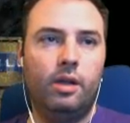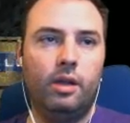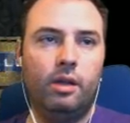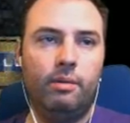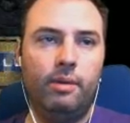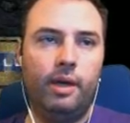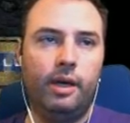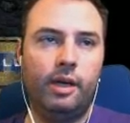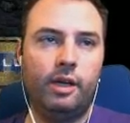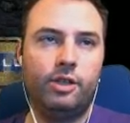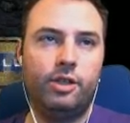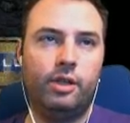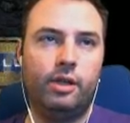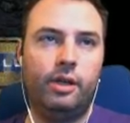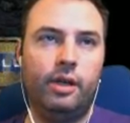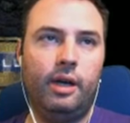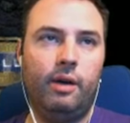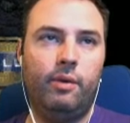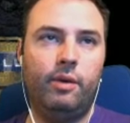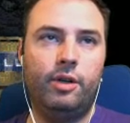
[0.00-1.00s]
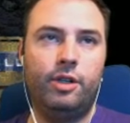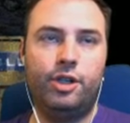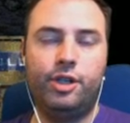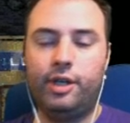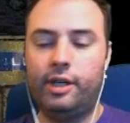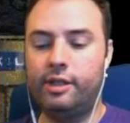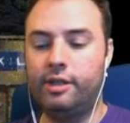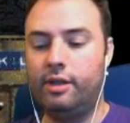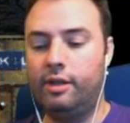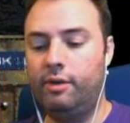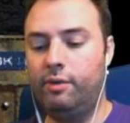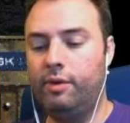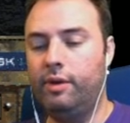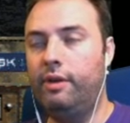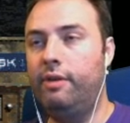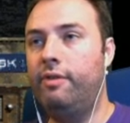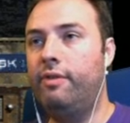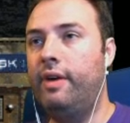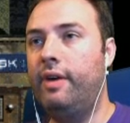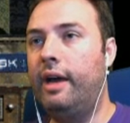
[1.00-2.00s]
Let me actually, I want to check something
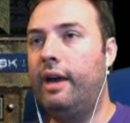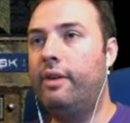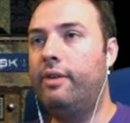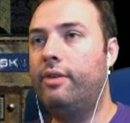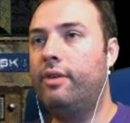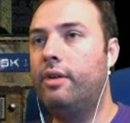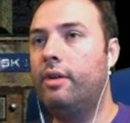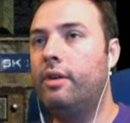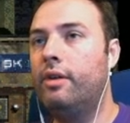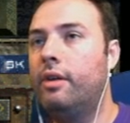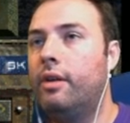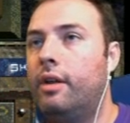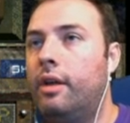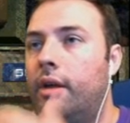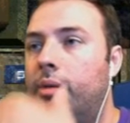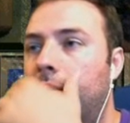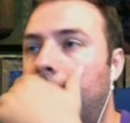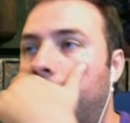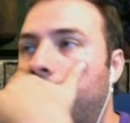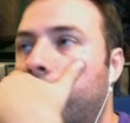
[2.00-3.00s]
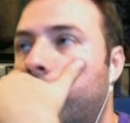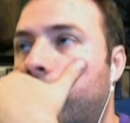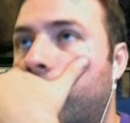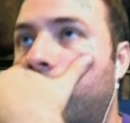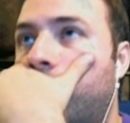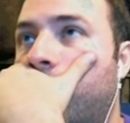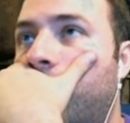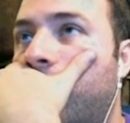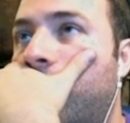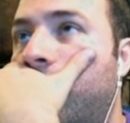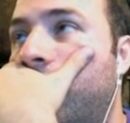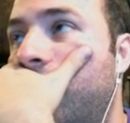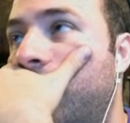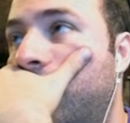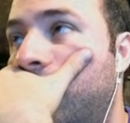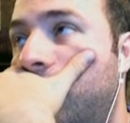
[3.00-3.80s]
really fast in my inventory.